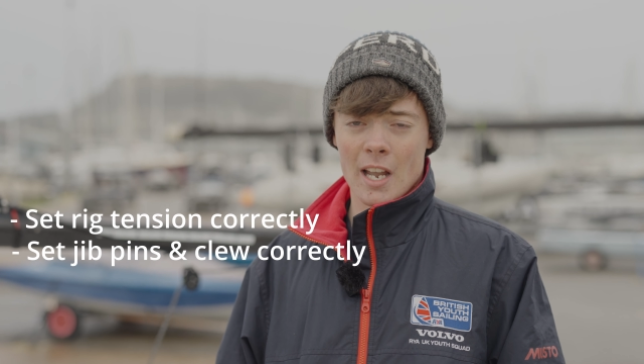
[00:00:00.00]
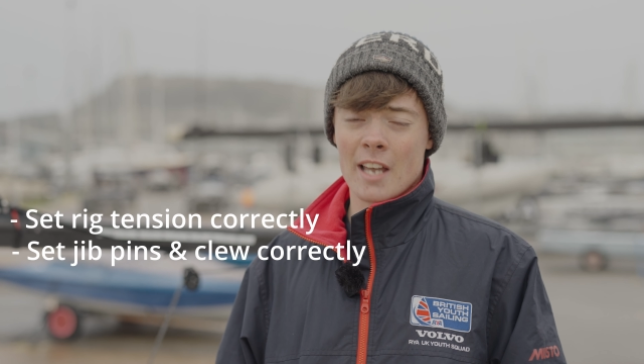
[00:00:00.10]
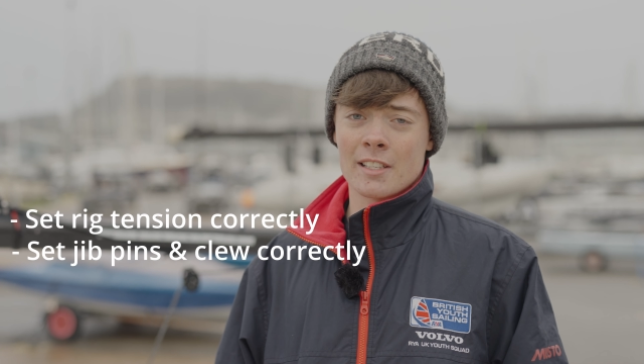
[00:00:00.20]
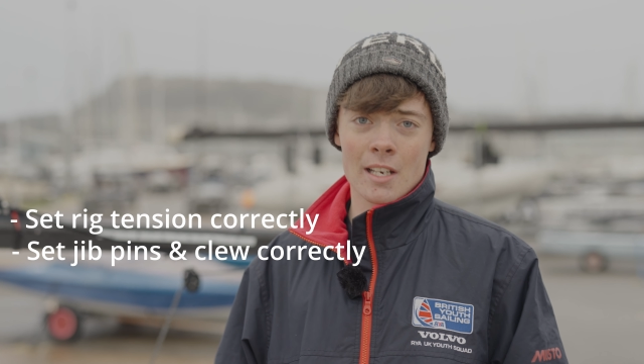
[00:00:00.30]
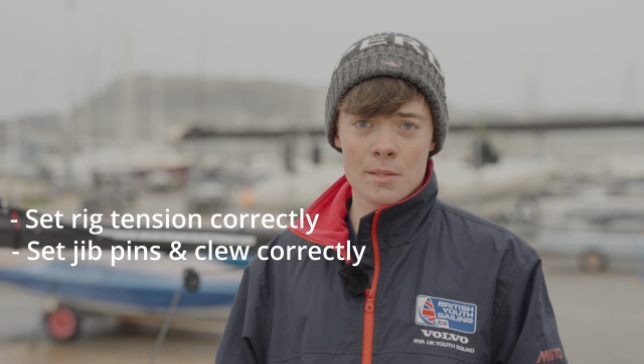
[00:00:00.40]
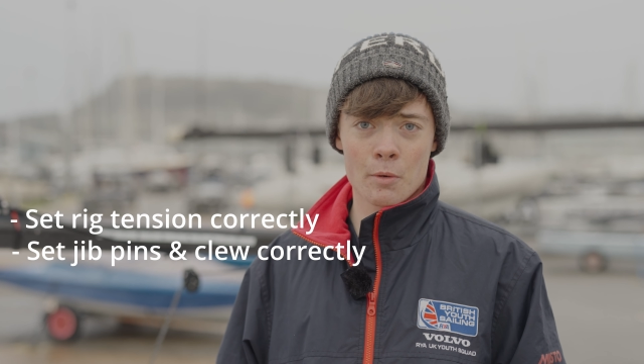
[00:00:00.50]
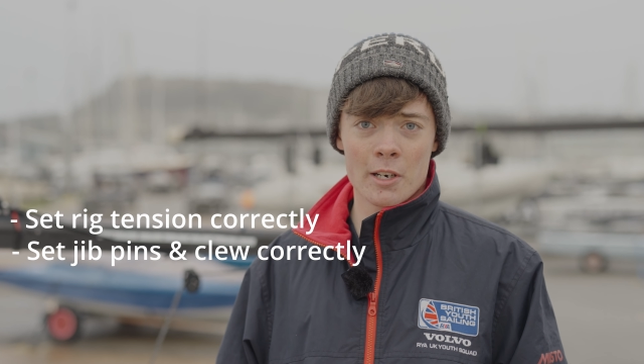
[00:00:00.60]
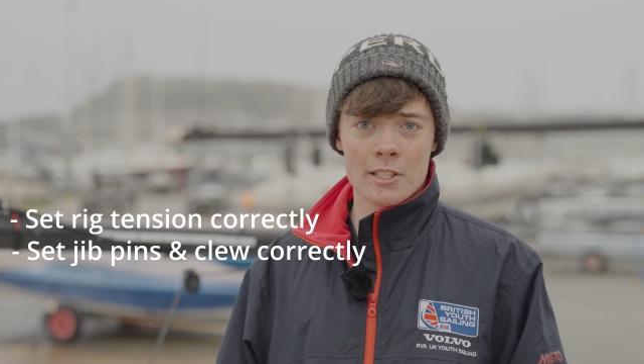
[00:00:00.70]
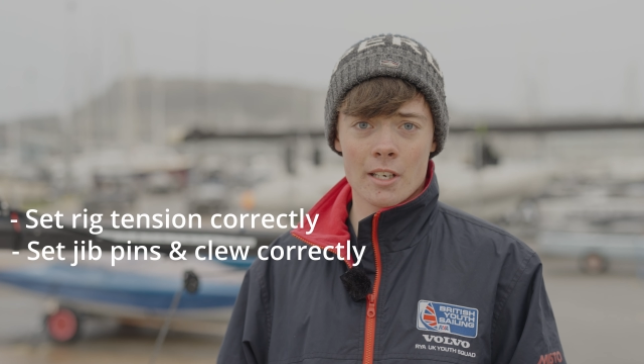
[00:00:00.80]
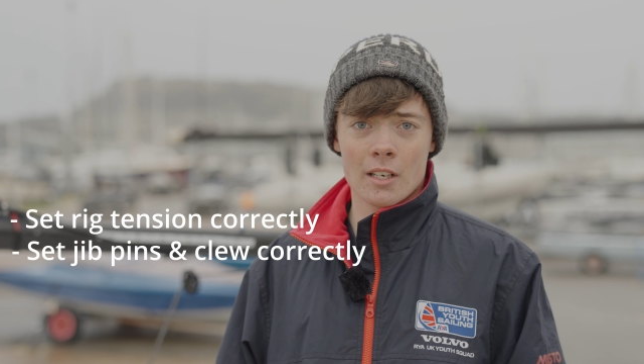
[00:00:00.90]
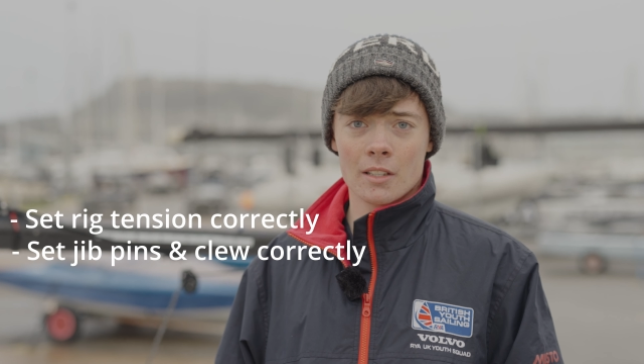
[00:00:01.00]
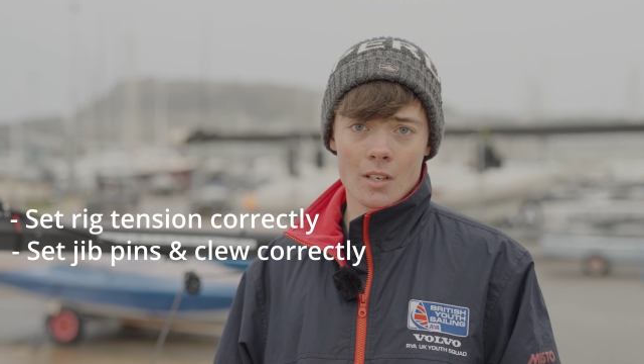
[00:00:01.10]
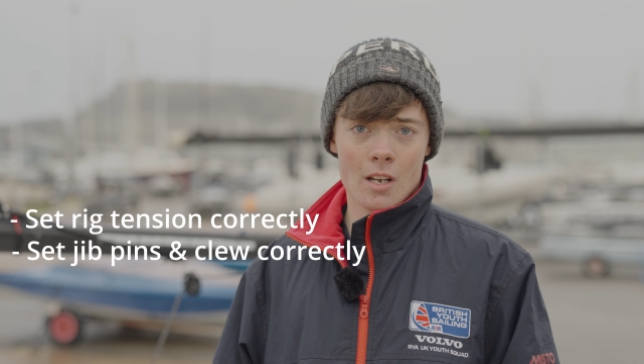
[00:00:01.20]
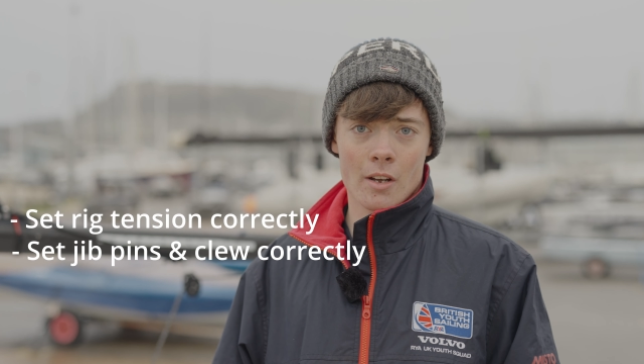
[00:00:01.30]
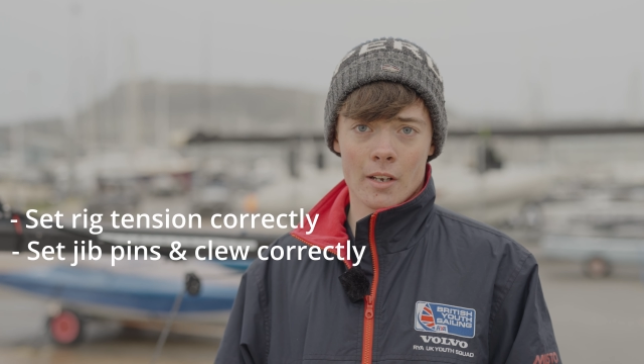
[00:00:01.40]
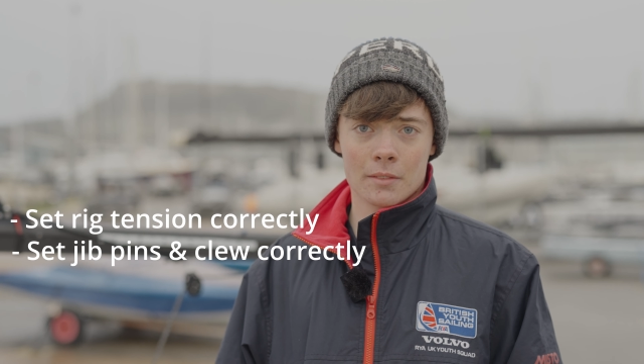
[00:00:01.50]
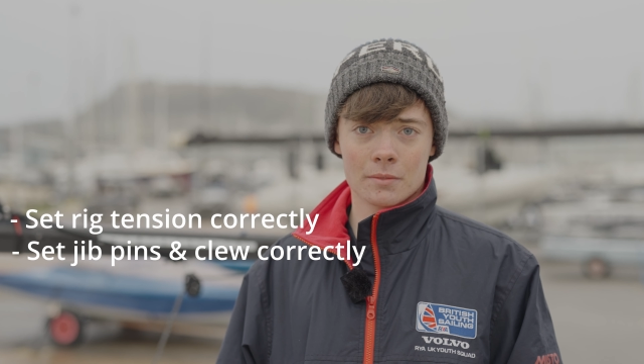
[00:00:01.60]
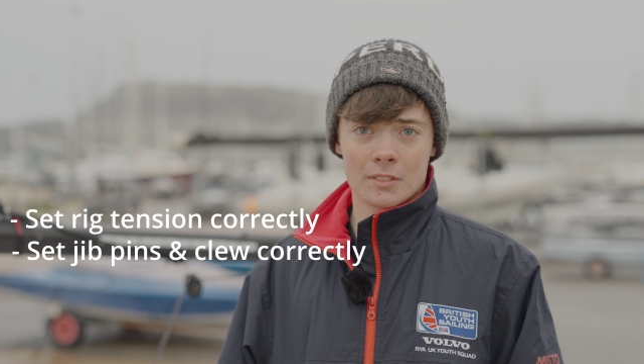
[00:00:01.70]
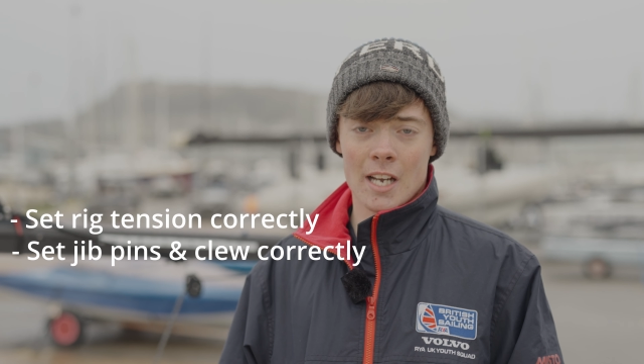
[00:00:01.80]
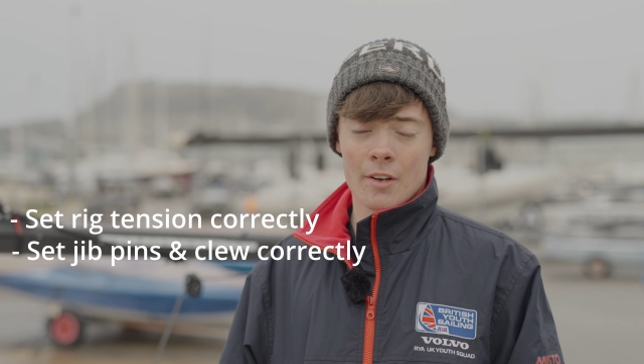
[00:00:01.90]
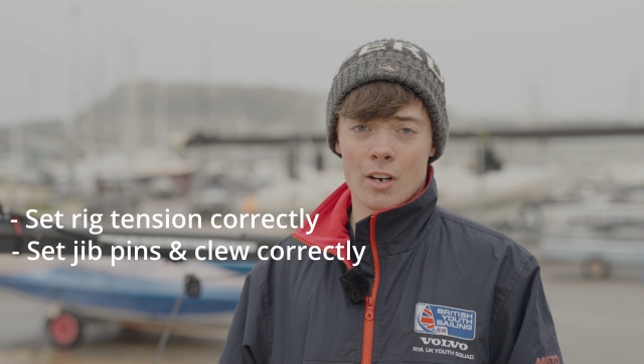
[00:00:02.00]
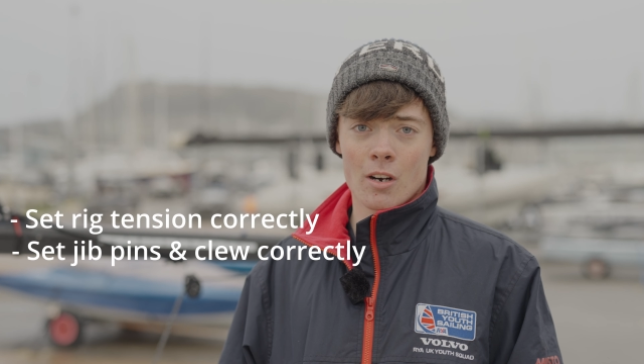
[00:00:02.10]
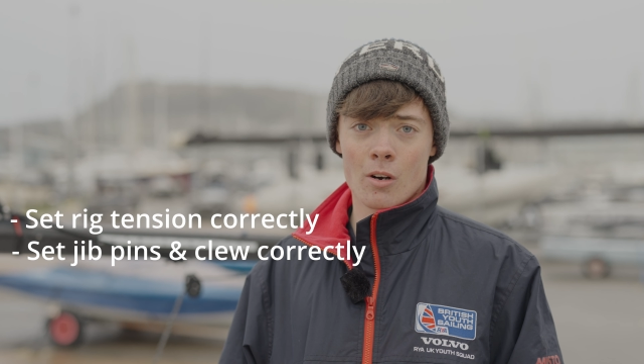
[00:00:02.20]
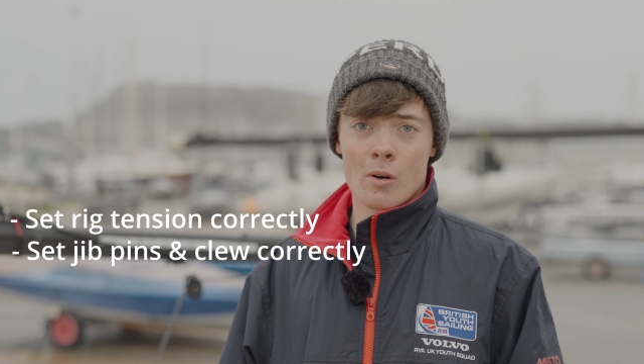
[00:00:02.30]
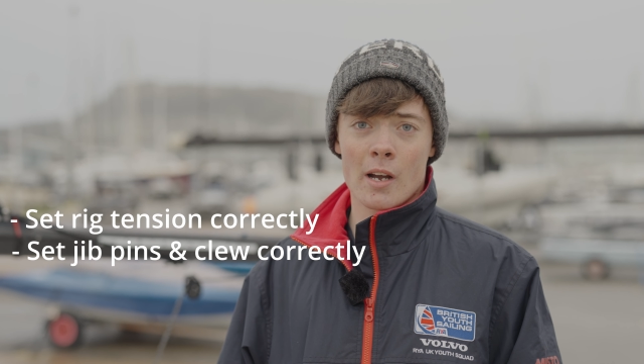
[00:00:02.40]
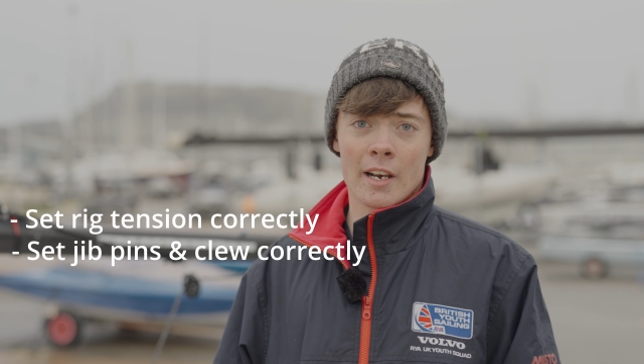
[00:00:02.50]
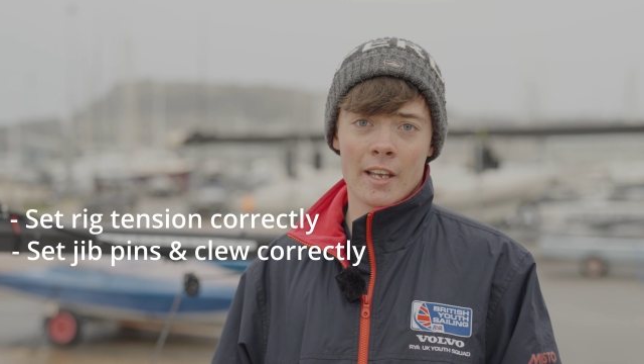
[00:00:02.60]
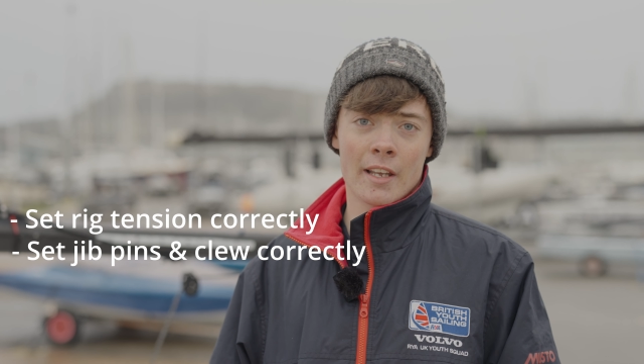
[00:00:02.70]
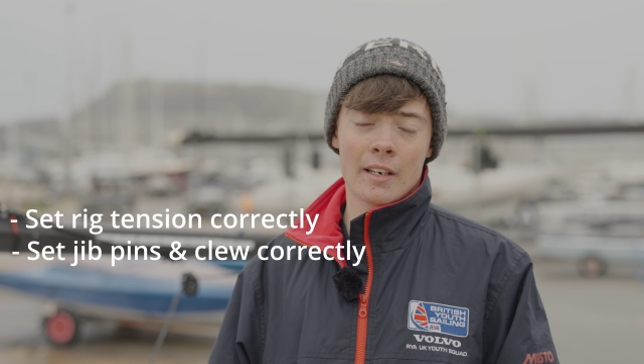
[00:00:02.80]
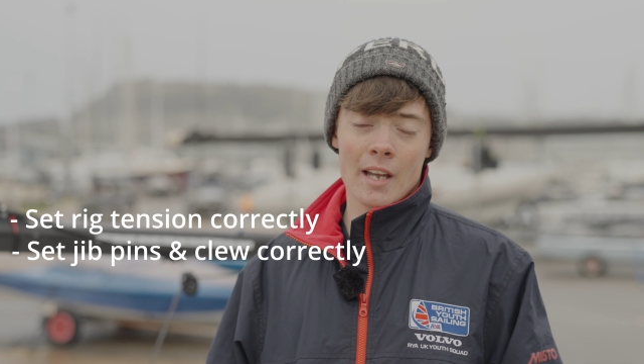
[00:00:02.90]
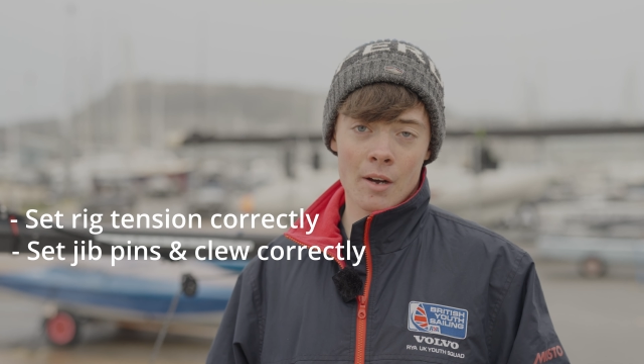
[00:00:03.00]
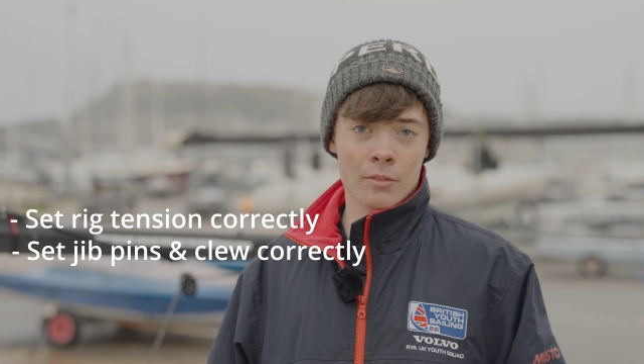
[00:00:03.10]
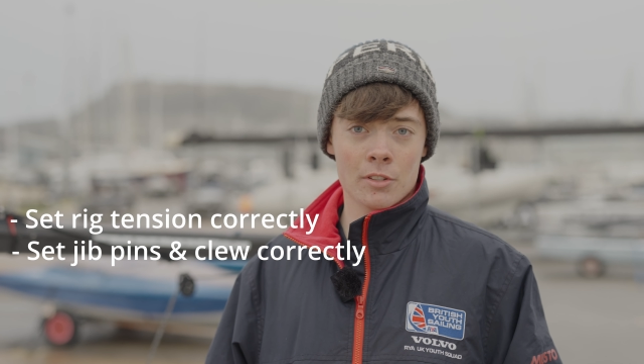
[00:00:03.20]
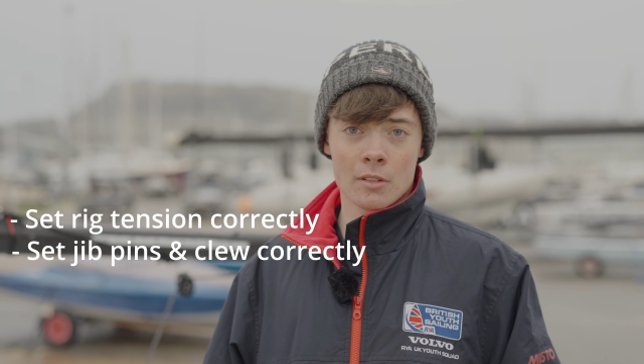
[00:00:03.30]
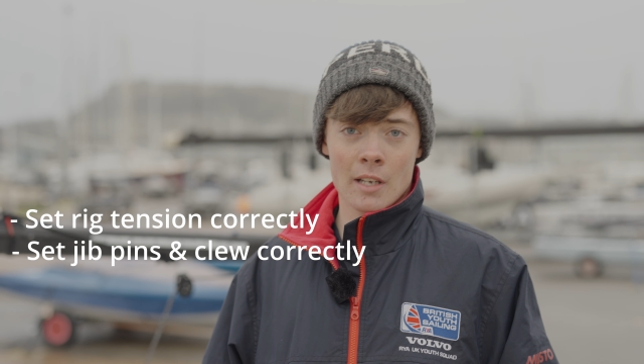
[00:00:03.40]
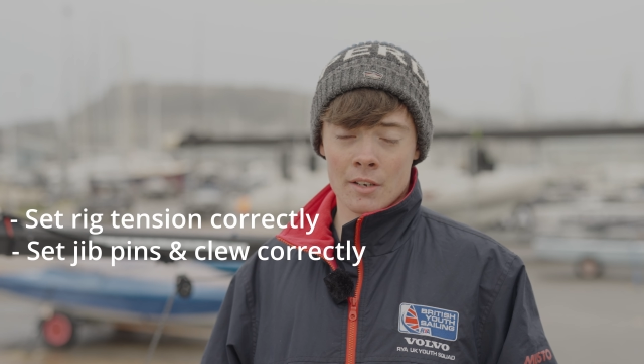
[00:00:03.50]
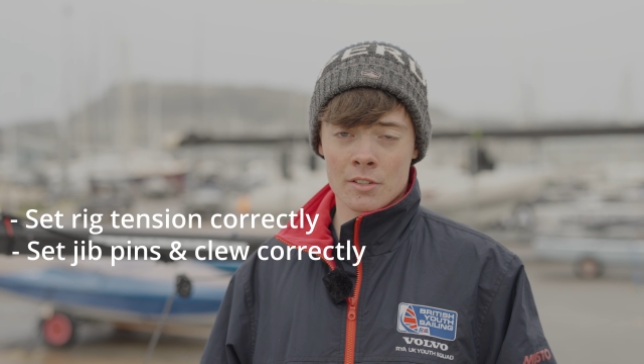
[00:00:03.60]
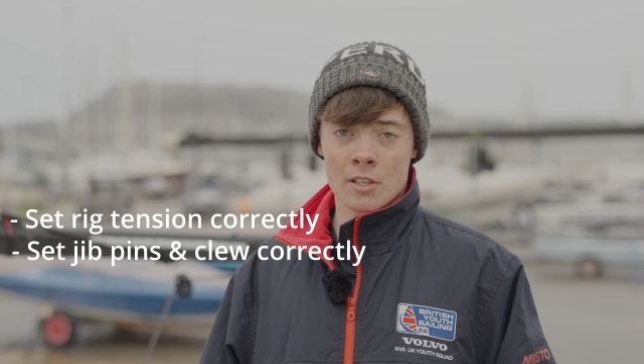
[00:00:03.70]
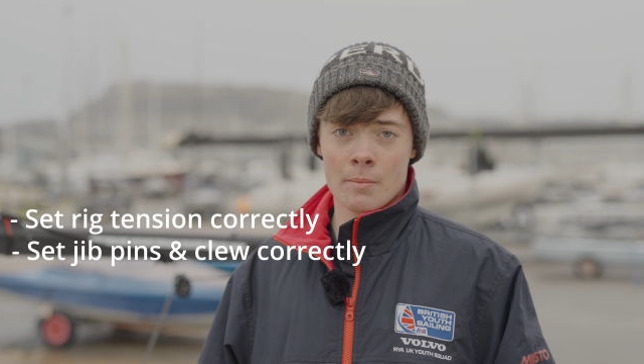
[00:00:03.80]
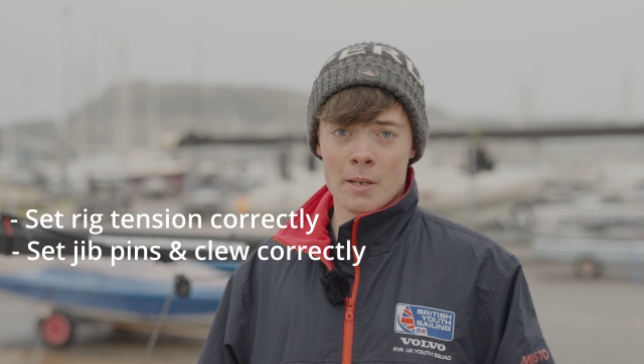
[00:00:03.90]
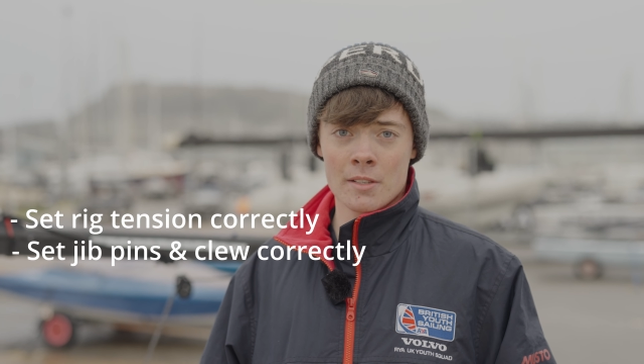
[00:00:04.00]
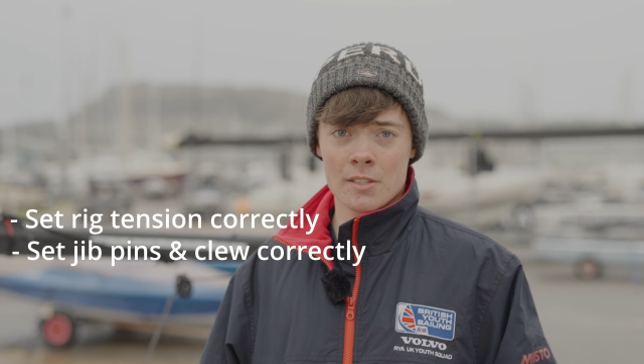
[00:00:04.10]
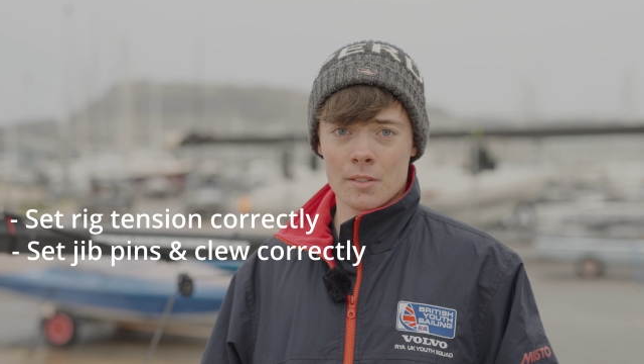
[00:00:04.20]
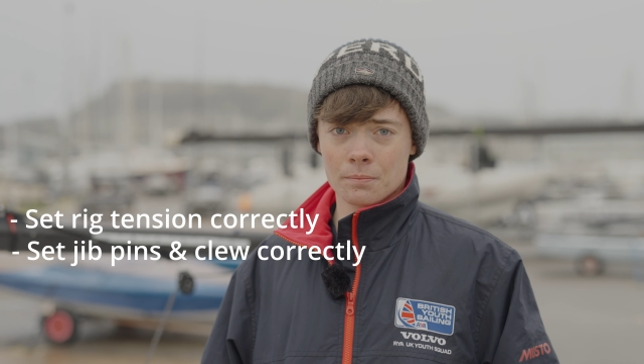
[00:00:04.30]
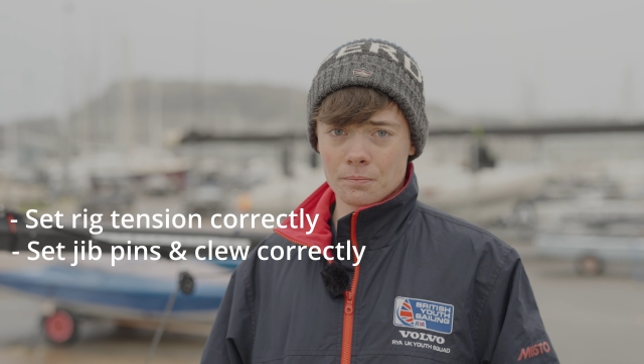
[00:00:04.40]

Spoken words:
As it gets breezier, going down a hole and then out to the pins.